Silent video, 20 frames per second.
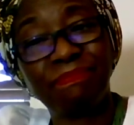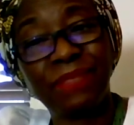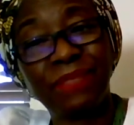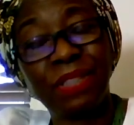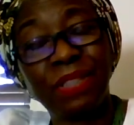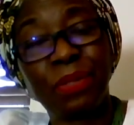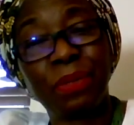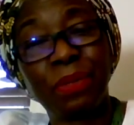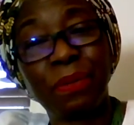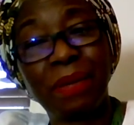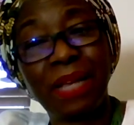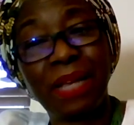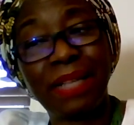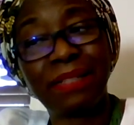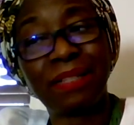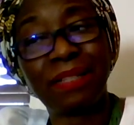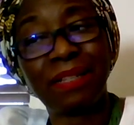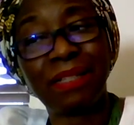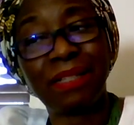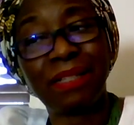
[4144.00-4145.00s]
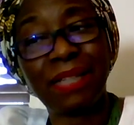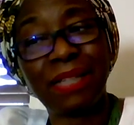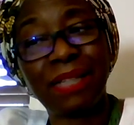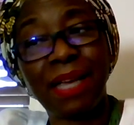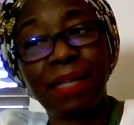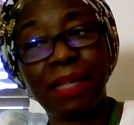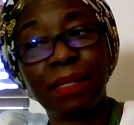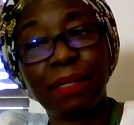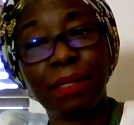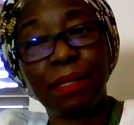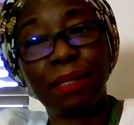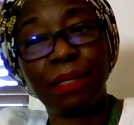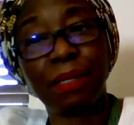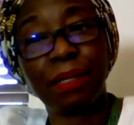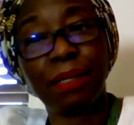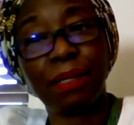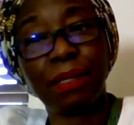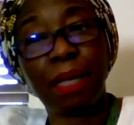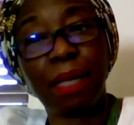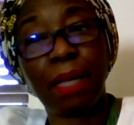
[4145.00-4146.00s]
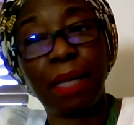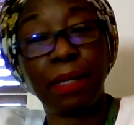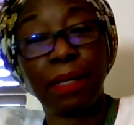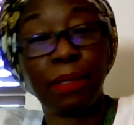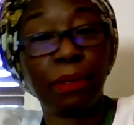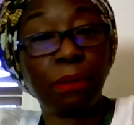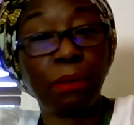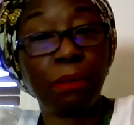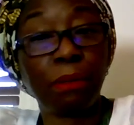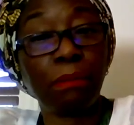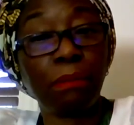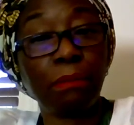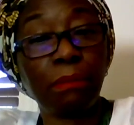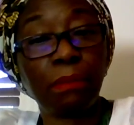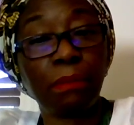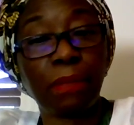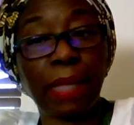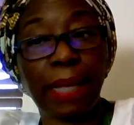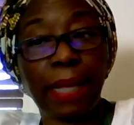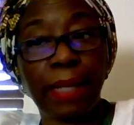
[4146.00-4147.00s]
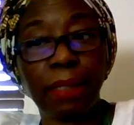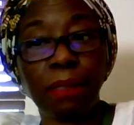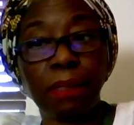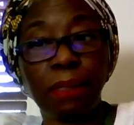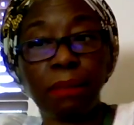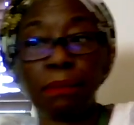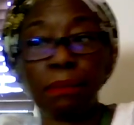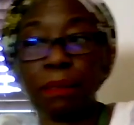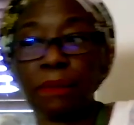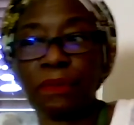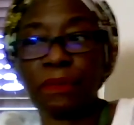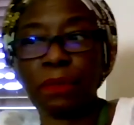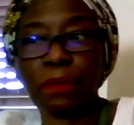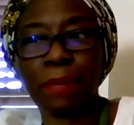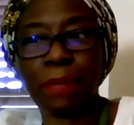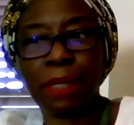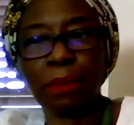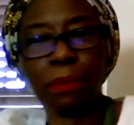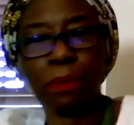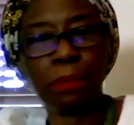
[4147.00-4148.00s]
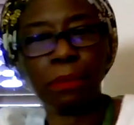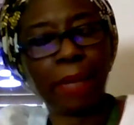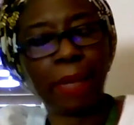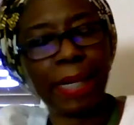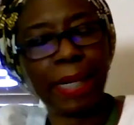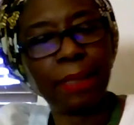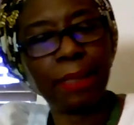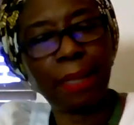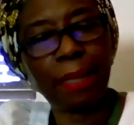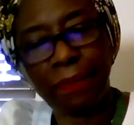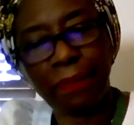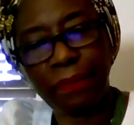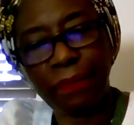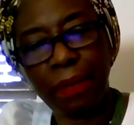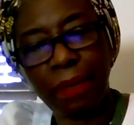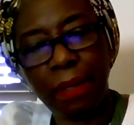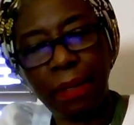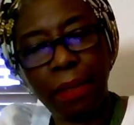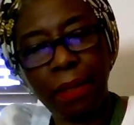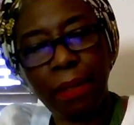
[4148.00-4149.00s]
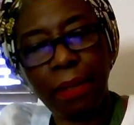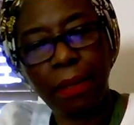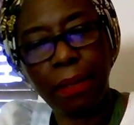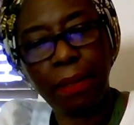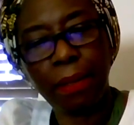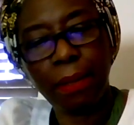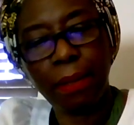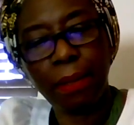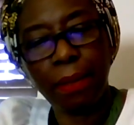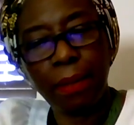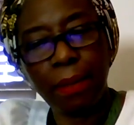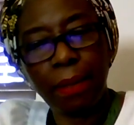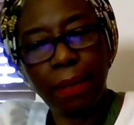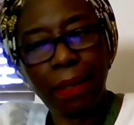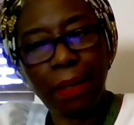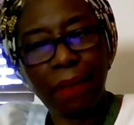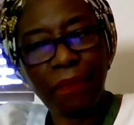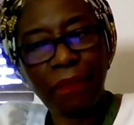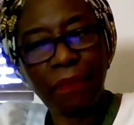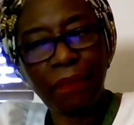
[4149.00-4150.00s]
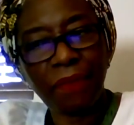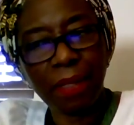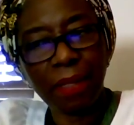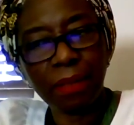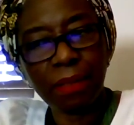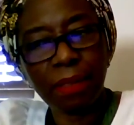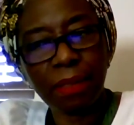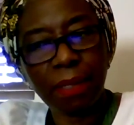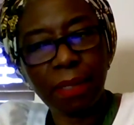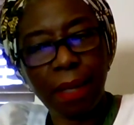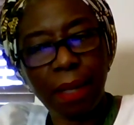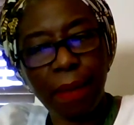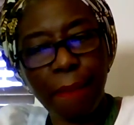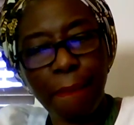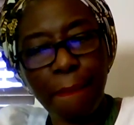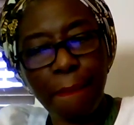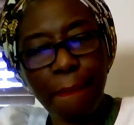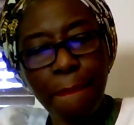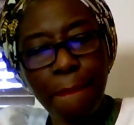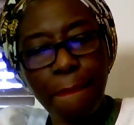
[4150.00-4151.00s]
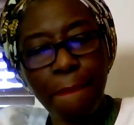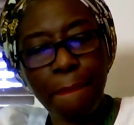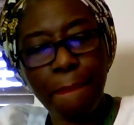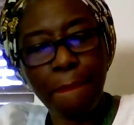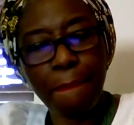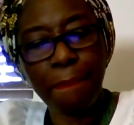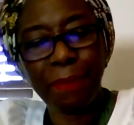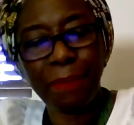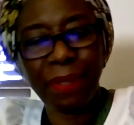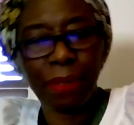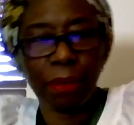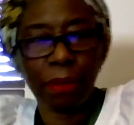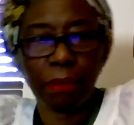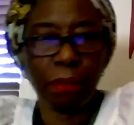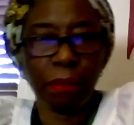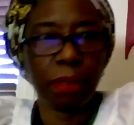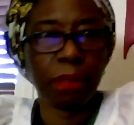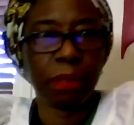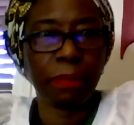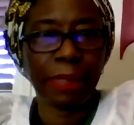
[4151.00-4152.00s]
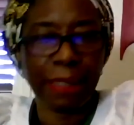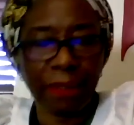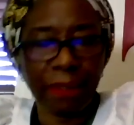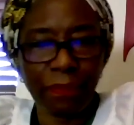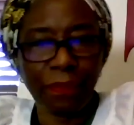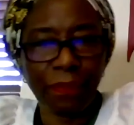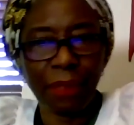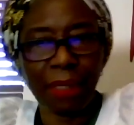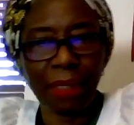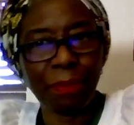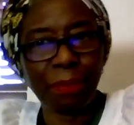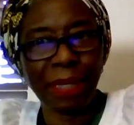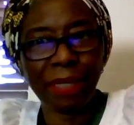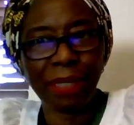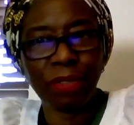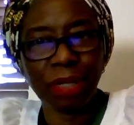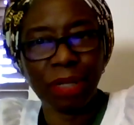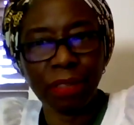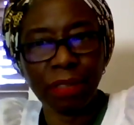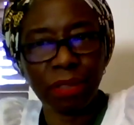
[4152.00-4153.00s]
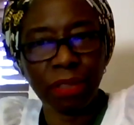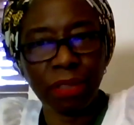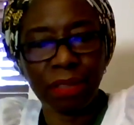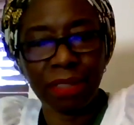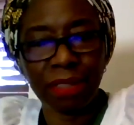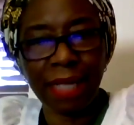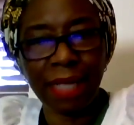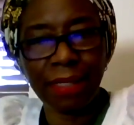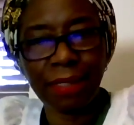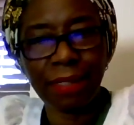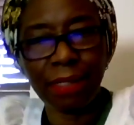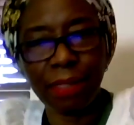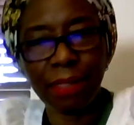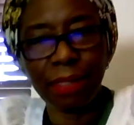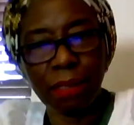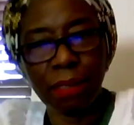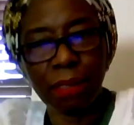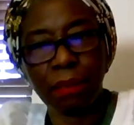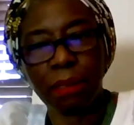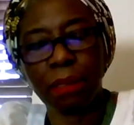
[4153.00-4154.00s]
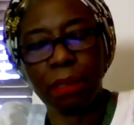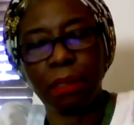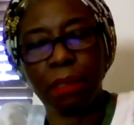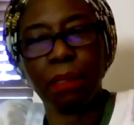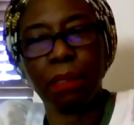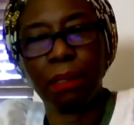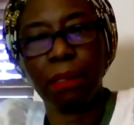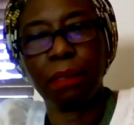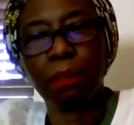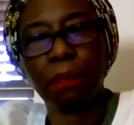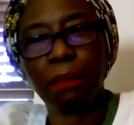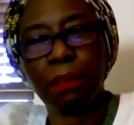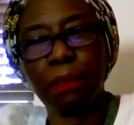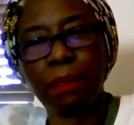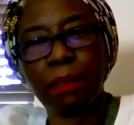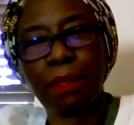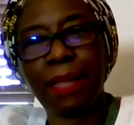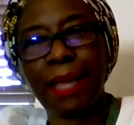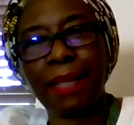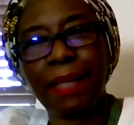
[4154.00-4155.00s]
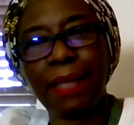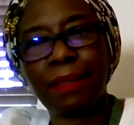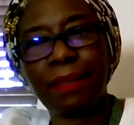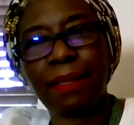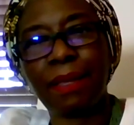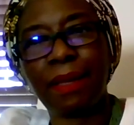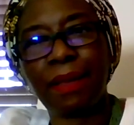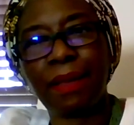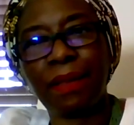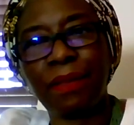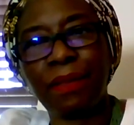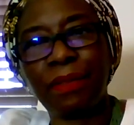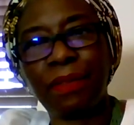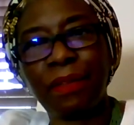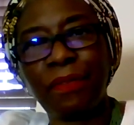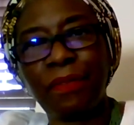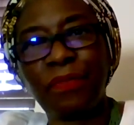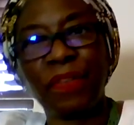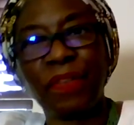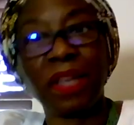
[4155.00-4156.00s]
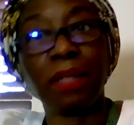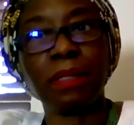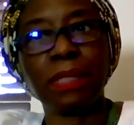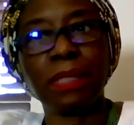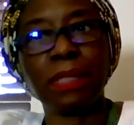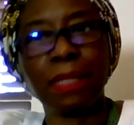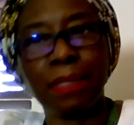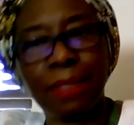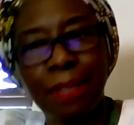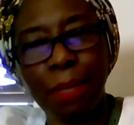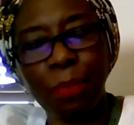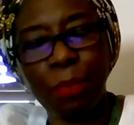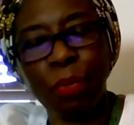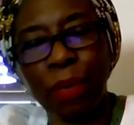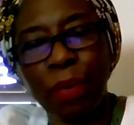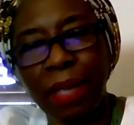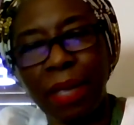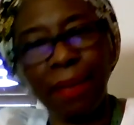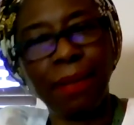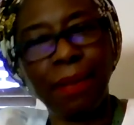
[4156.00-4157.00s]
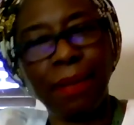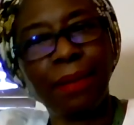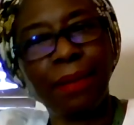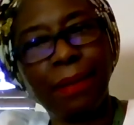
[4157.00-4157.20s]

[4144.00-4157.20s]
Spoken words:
as a dad. And I know that a few men who write have felt, because we live in patriarchal societies, that they failed in some way